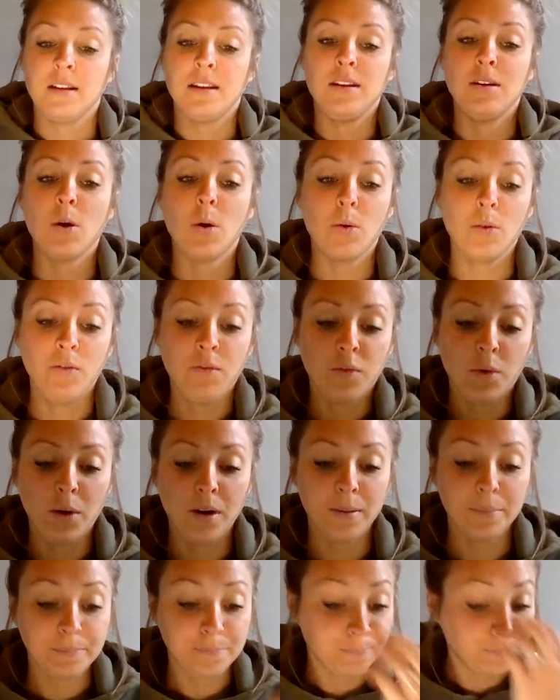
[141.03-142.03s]
Known
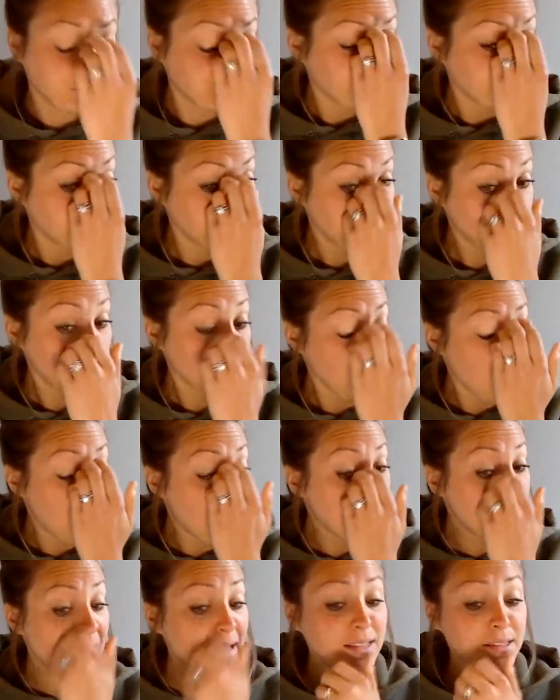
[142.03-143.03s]
for.
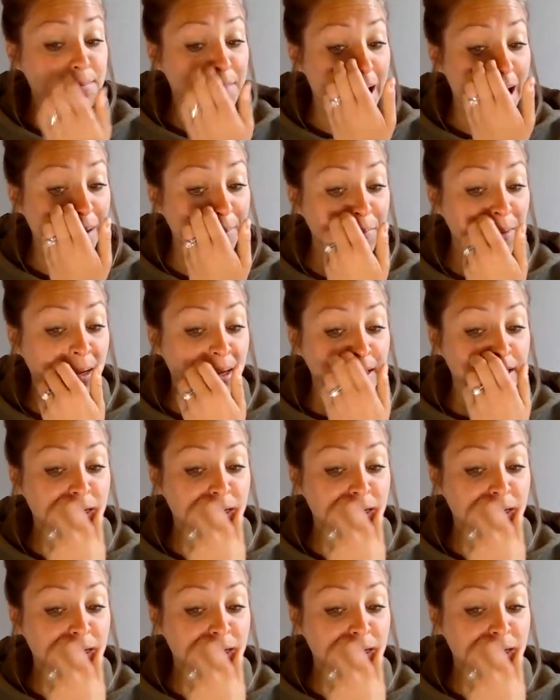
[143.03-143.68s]
I asked Mom